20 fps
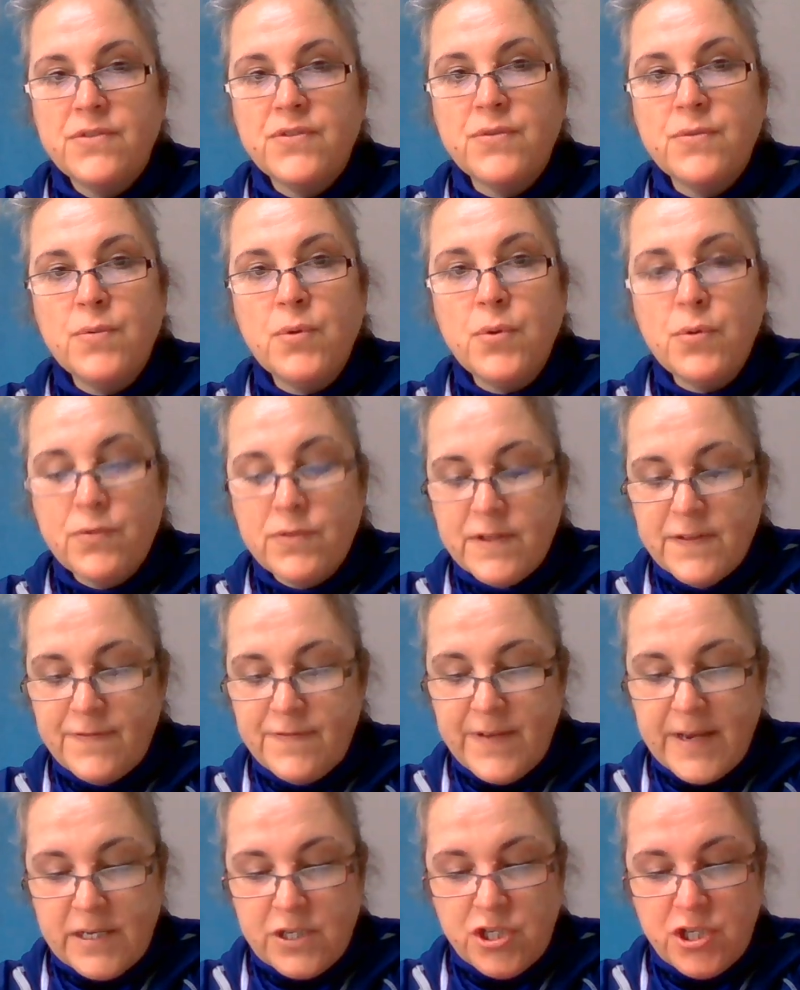Through all the
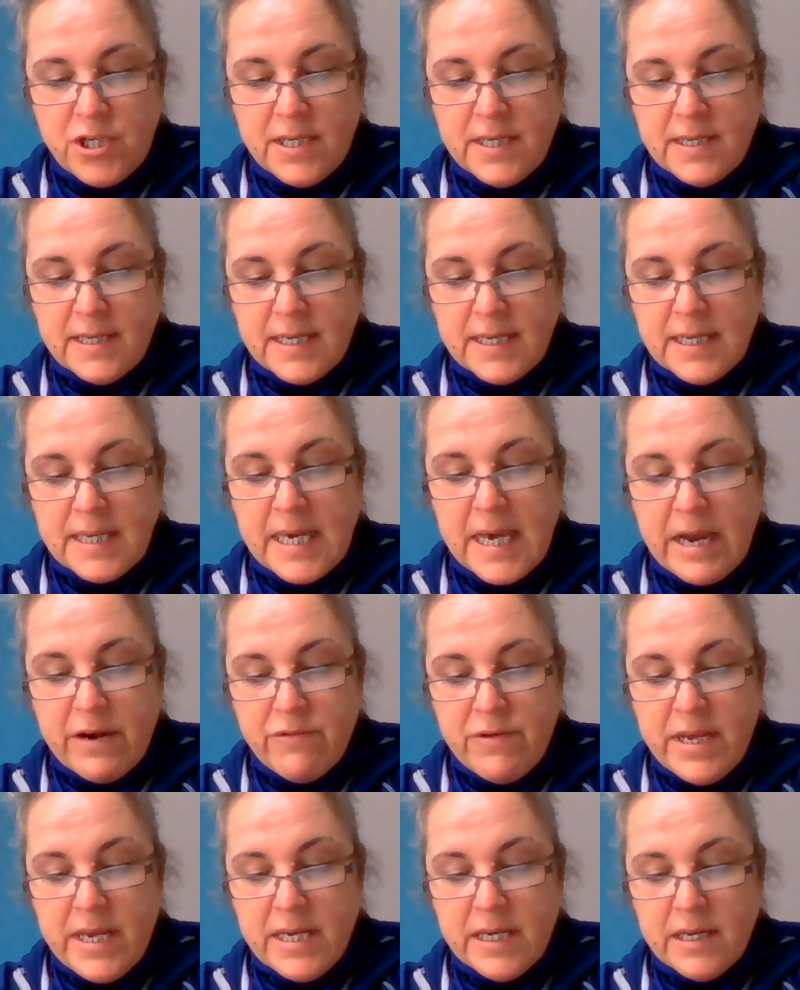fetching and
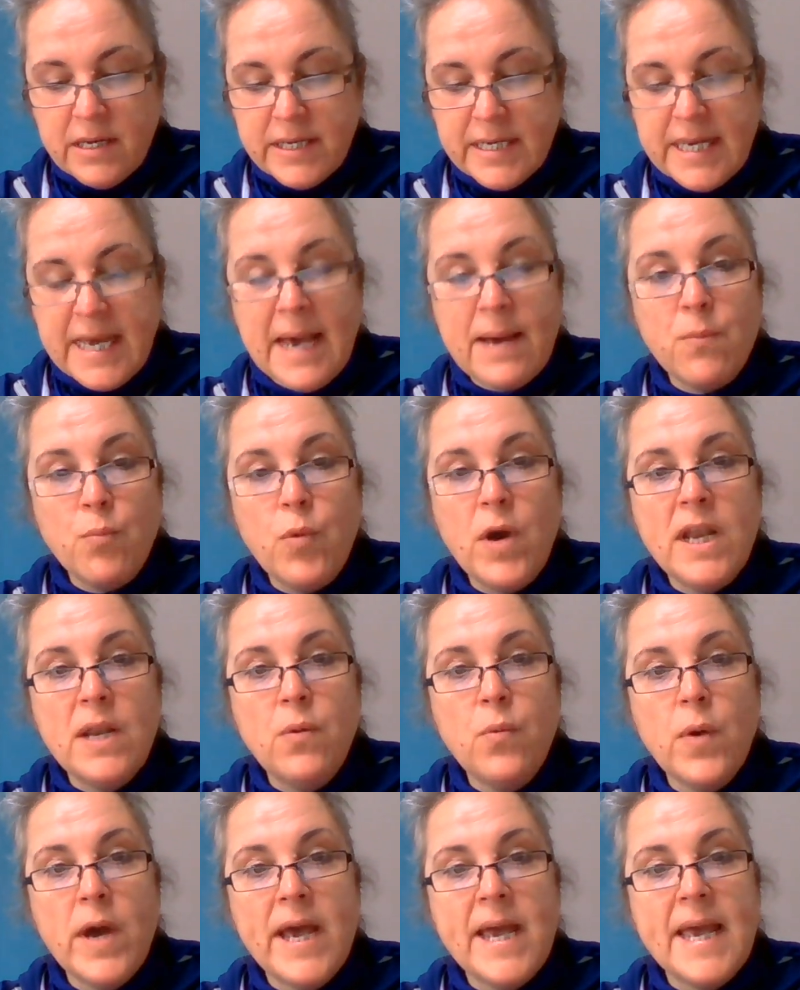carrying, I kept well
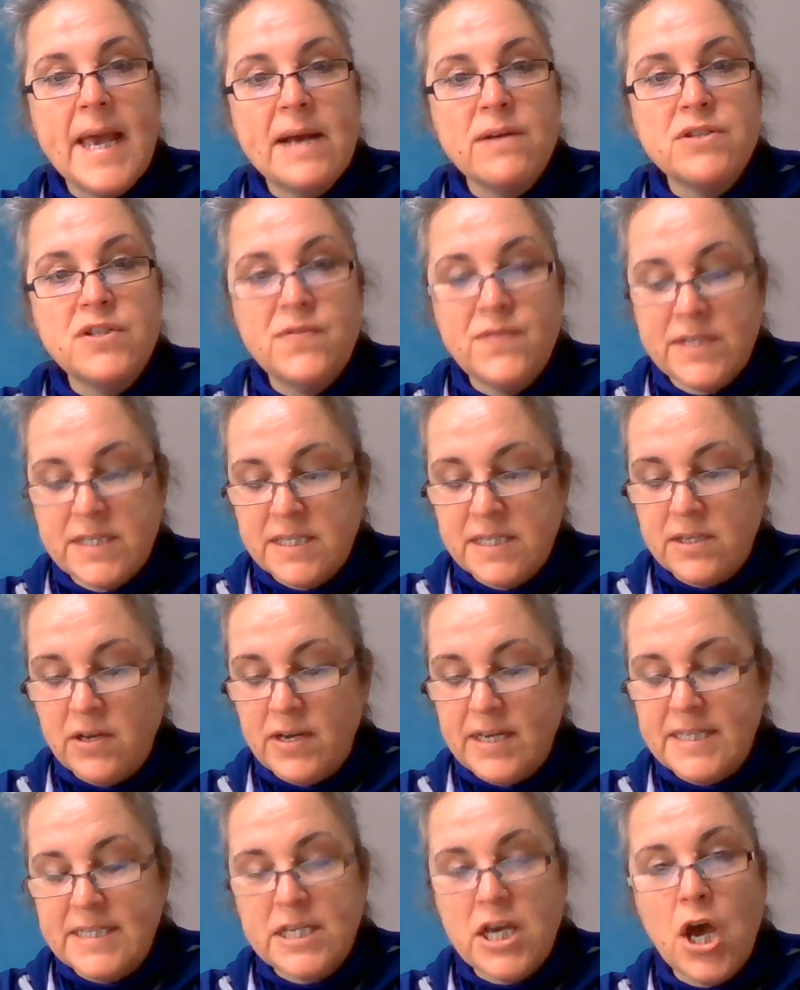away out of his
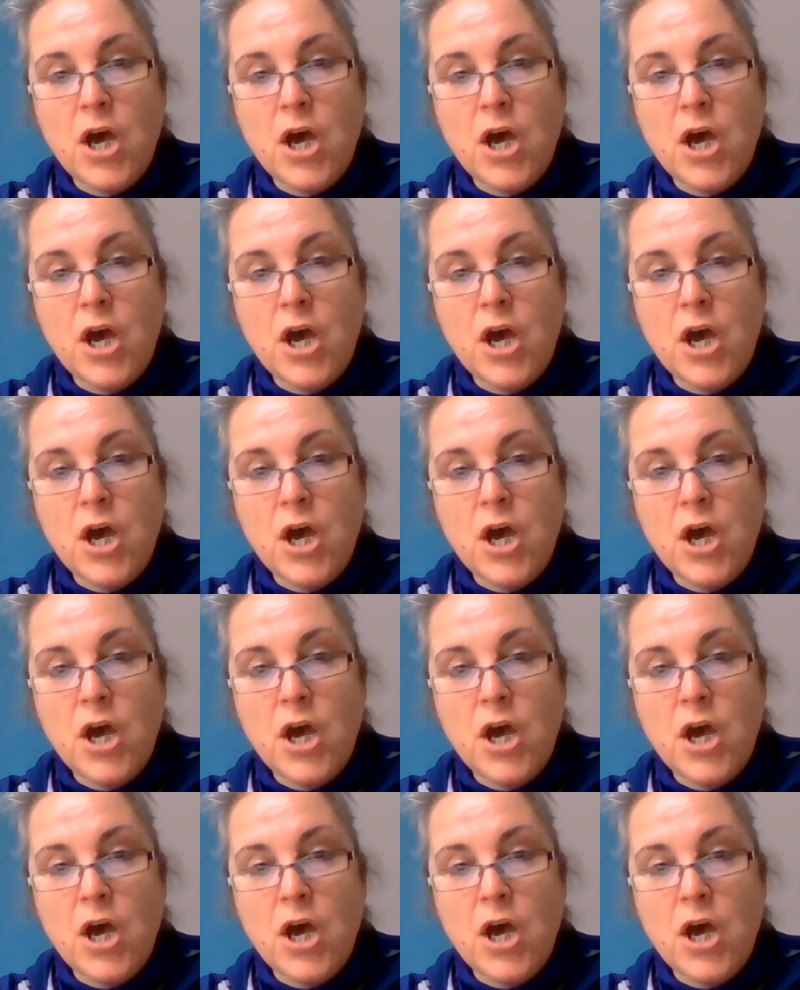sight.